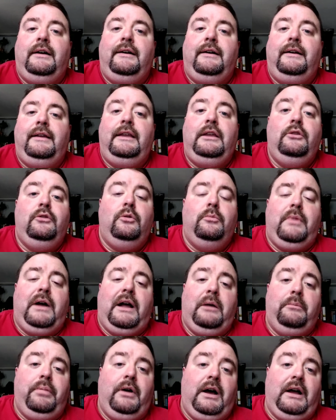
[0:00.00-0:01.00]
either by
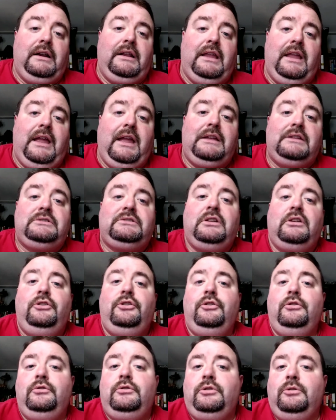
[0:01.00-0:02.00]
a podcast, a
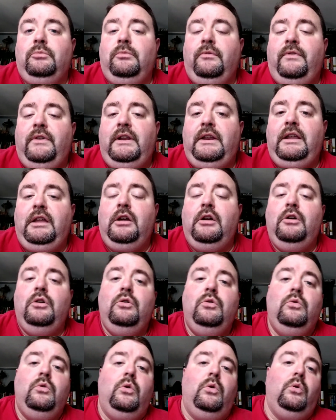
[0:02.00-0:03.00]
YouTube
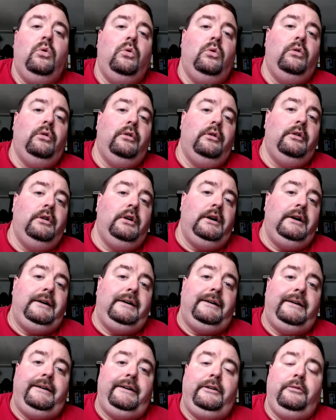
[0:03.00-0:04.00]
video, or
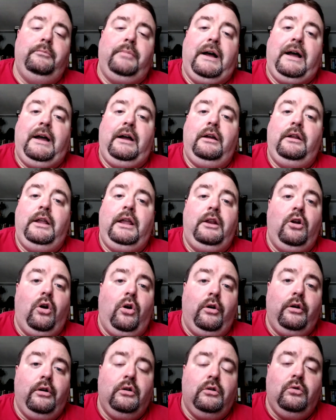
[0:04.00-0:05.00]
by an
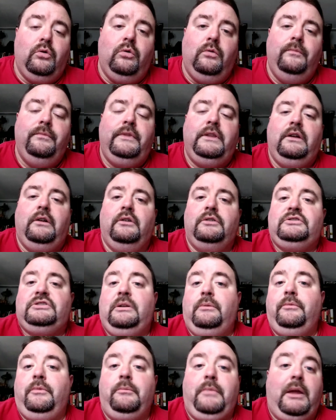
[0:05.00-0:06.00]
article or
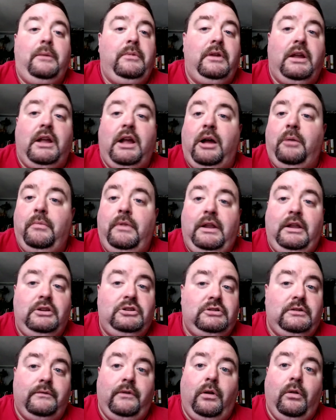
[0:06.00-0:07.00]
something, maybe a
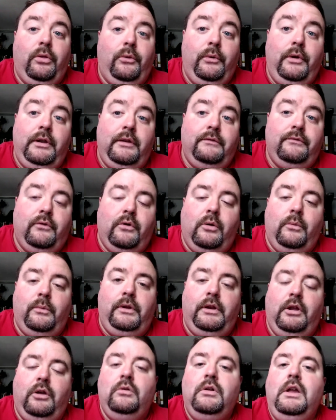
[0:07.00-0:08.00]
combination of all three for all we
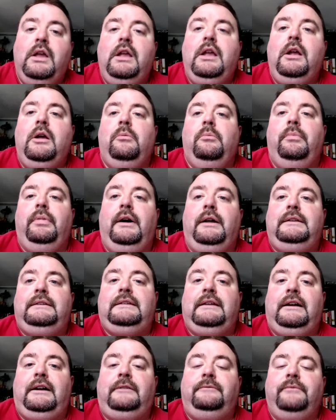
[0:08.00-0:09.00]
know. But
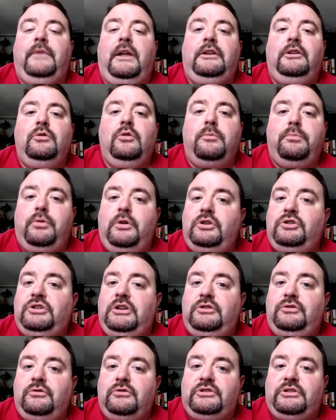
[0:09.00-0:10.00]
I do
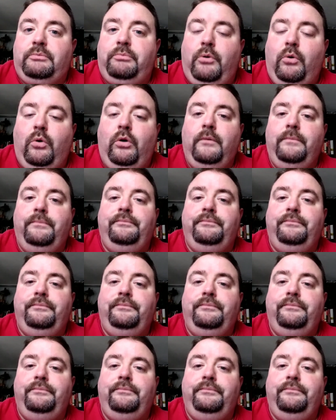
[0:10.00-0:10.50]
appreciate your support.